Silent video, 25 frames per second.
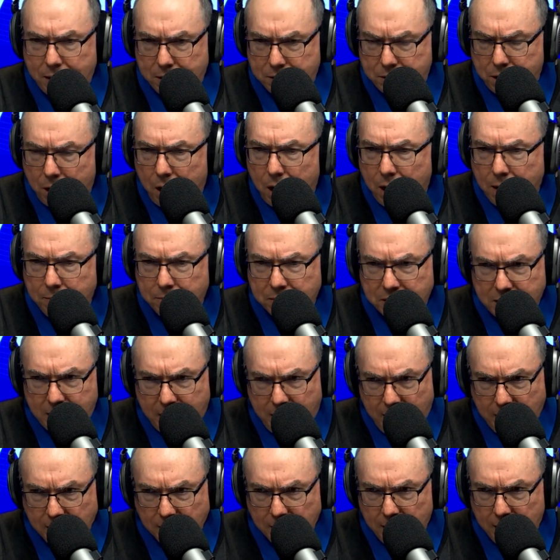of time,
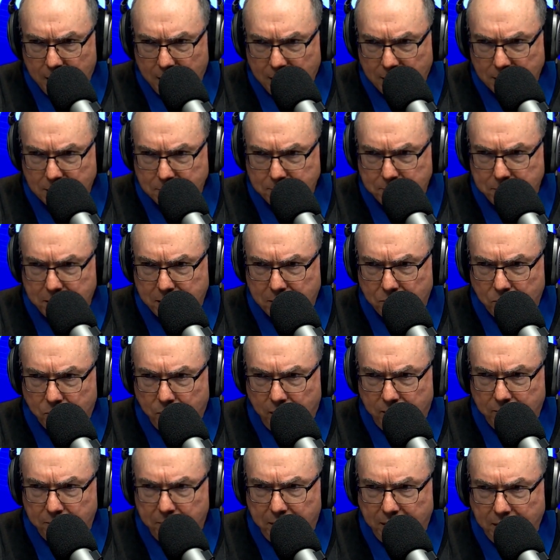Dan, uh, but
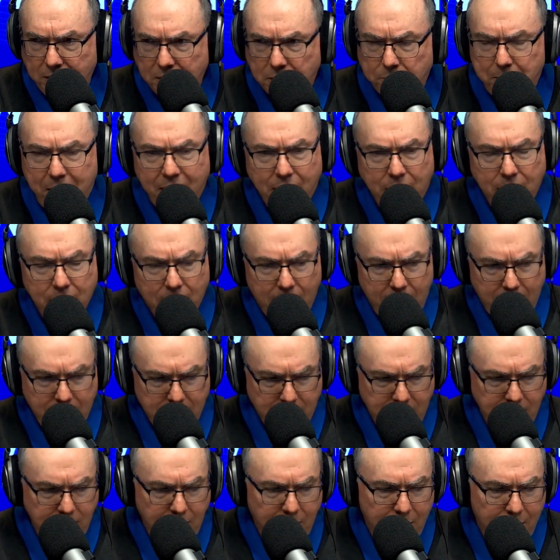we've been
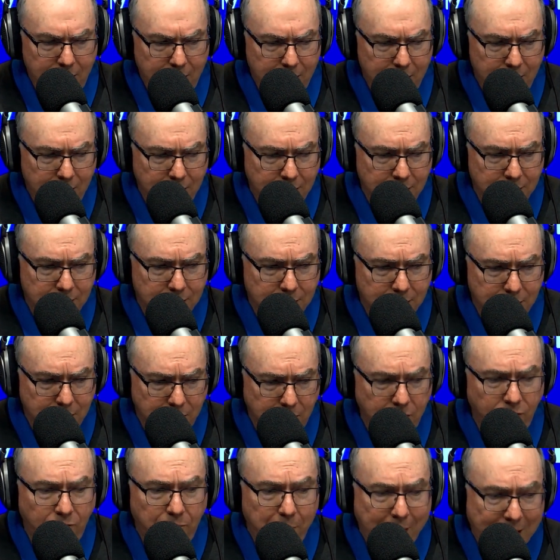speculating, and uh,
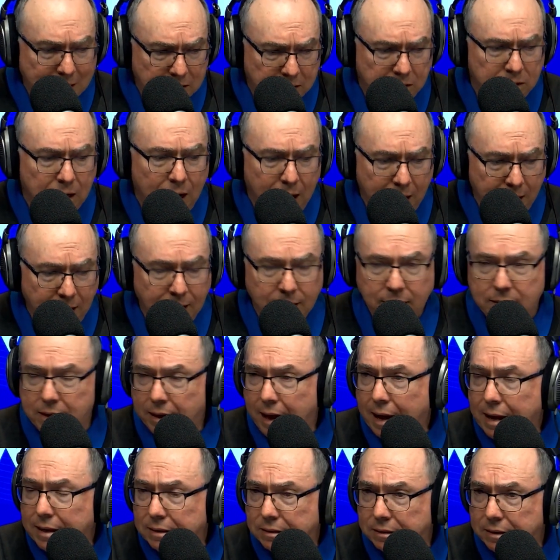you've been saying
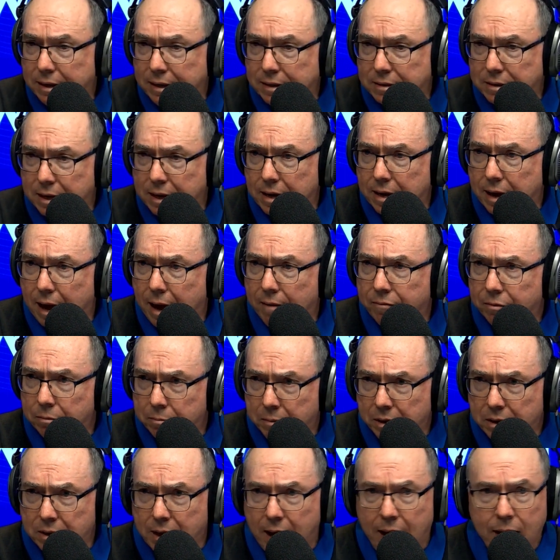the ACT
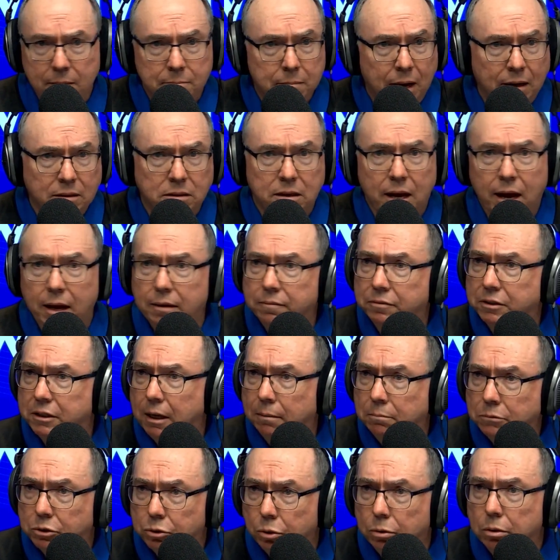government must have
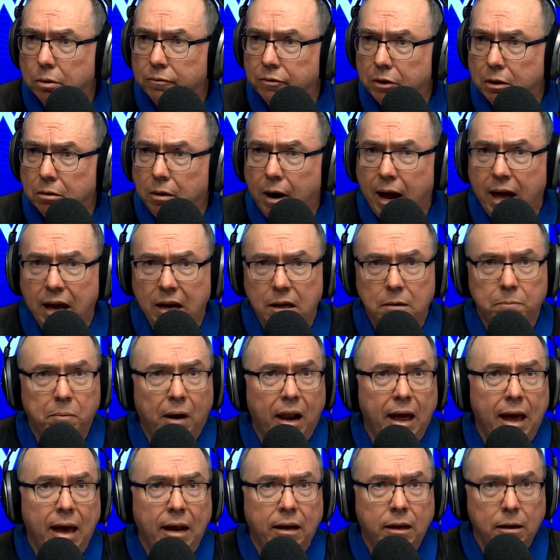some sort of a grand
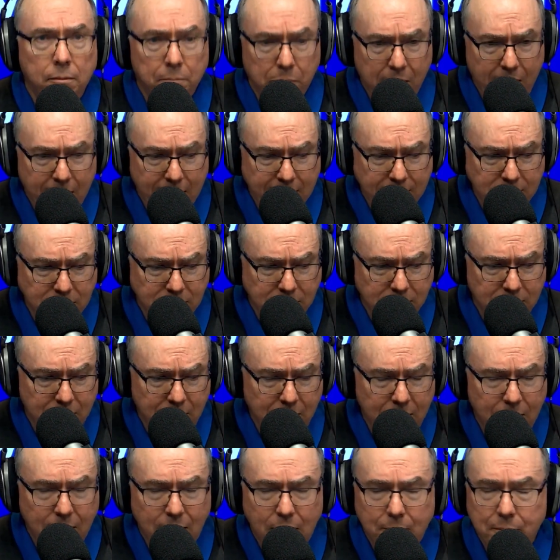plan in place
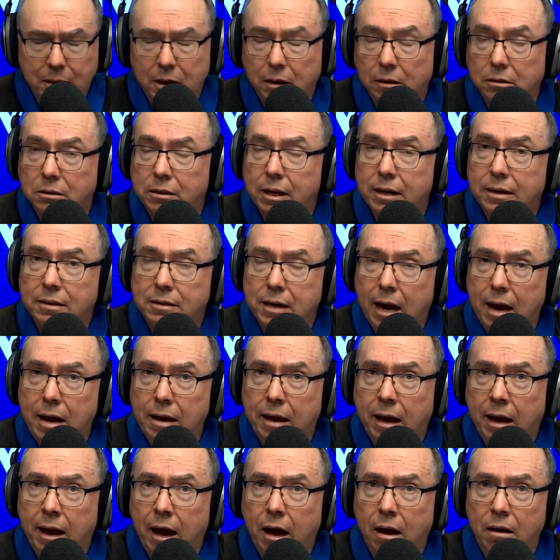because they're
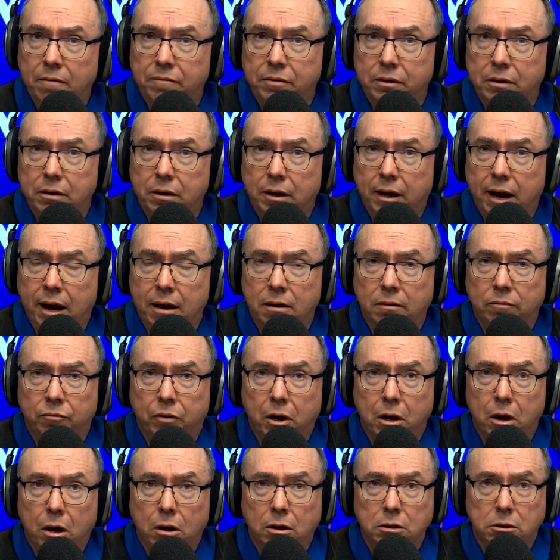taking over
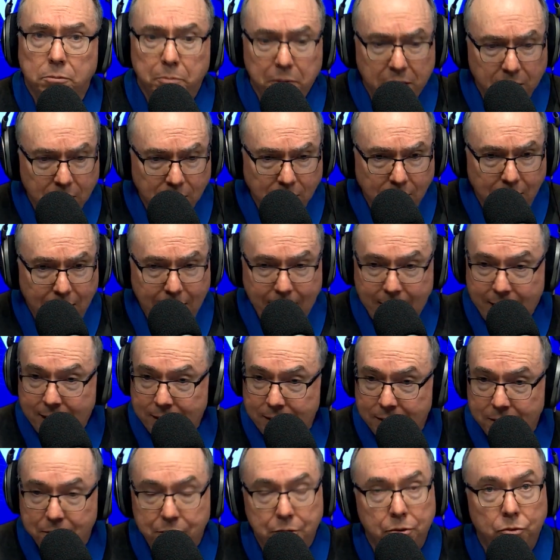Calvary Hospital,
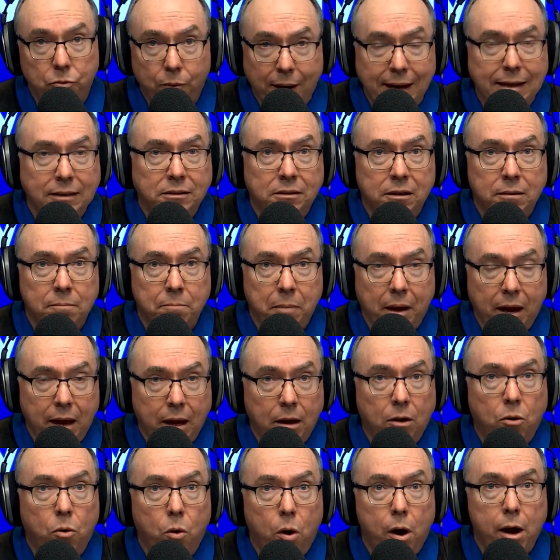and the reason
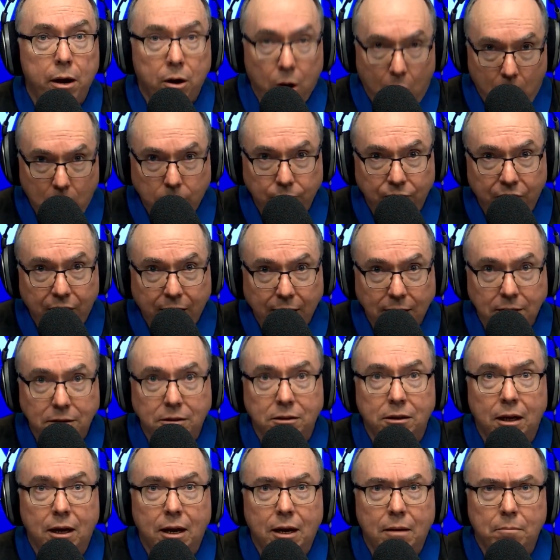being quite
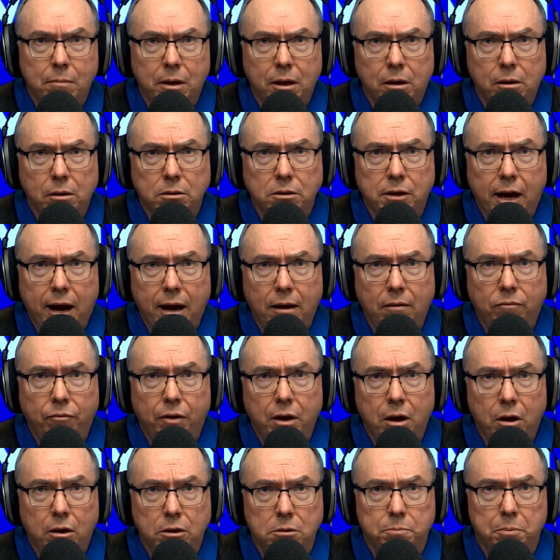obvious because
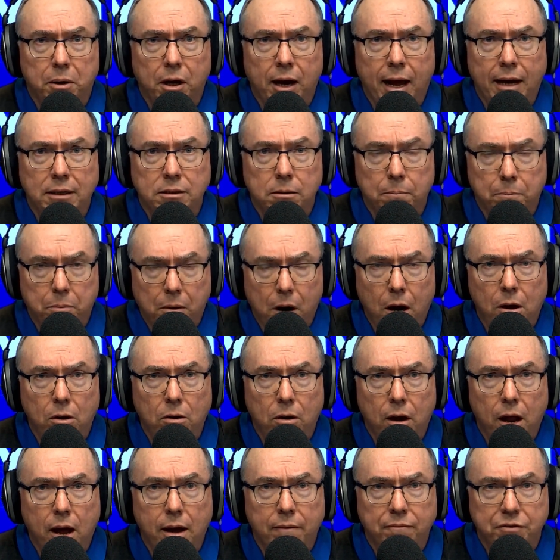Calvary Hospital has a pro
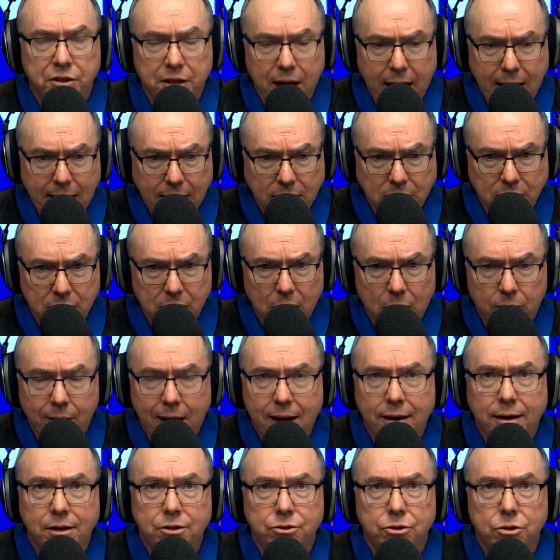life stance
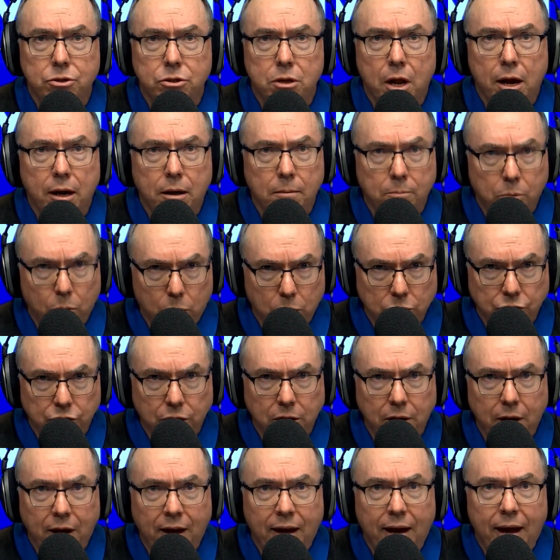around issues like
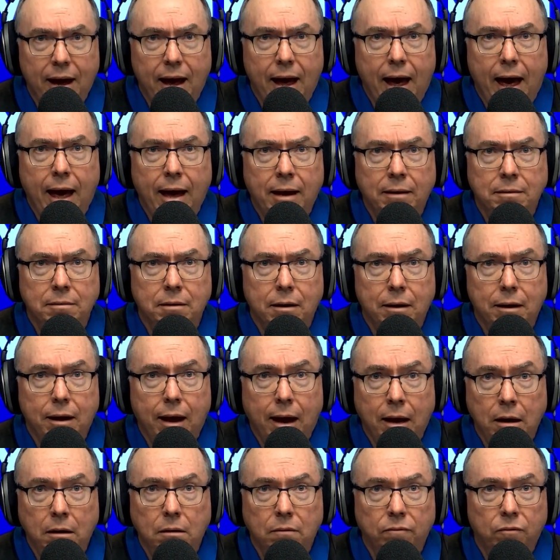abortion and uh,
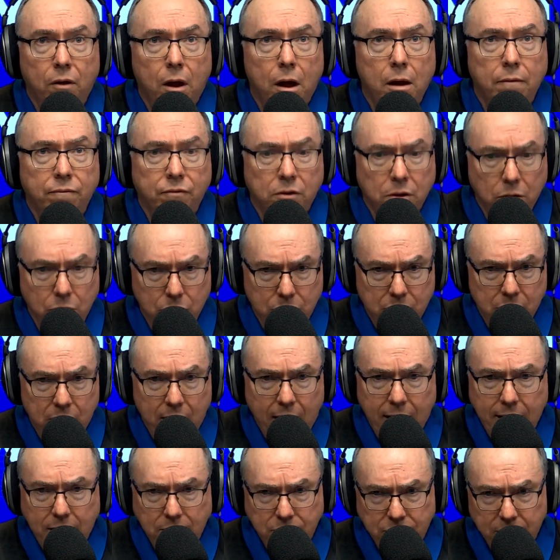end of life
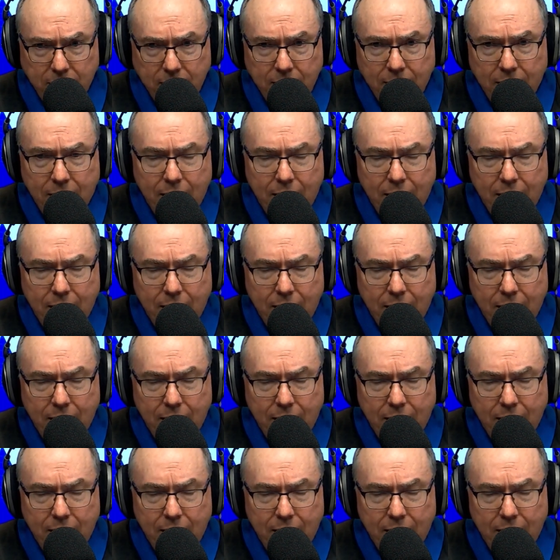euthanasia.